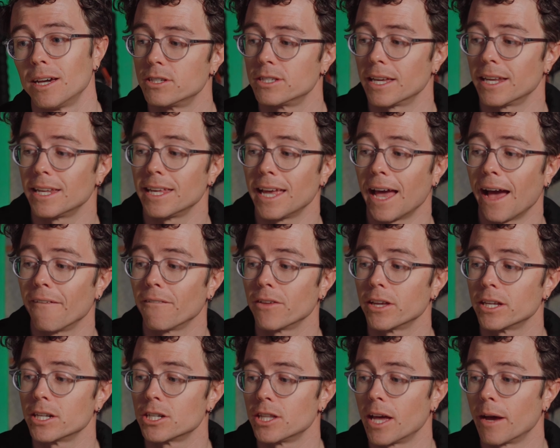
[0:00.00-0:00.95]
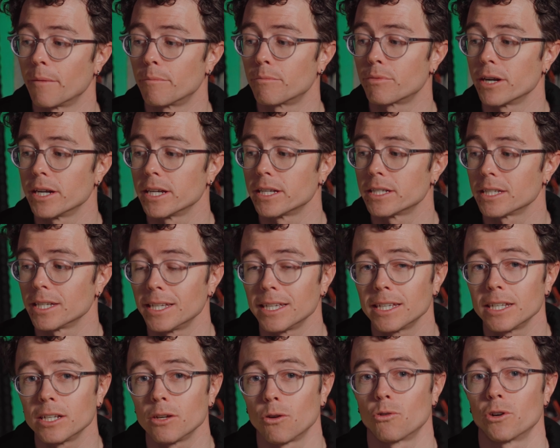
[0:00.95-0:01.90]
This is any avalanche that breaks
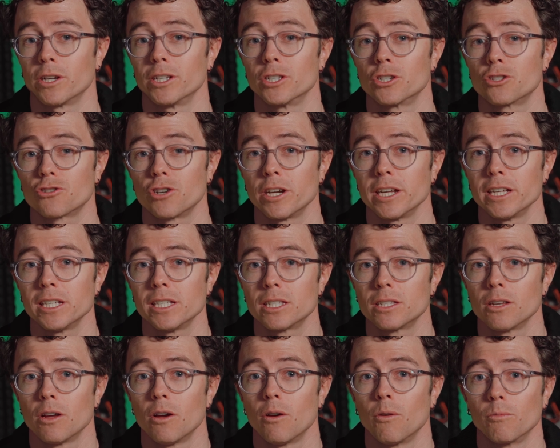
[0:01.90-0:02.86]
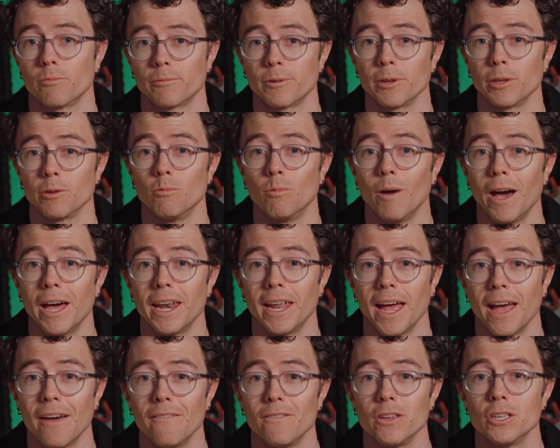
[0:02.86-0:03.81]
in or entrains really wet,
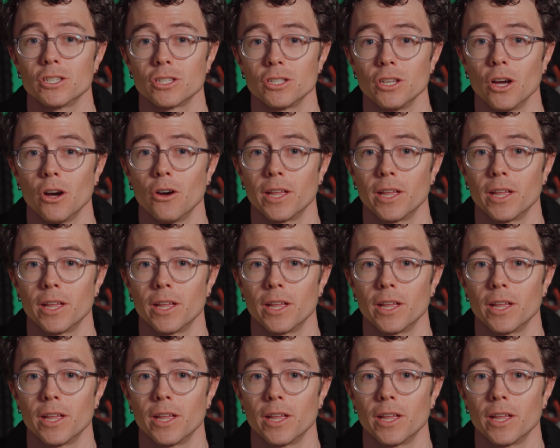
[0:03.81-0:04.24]
heavy snow,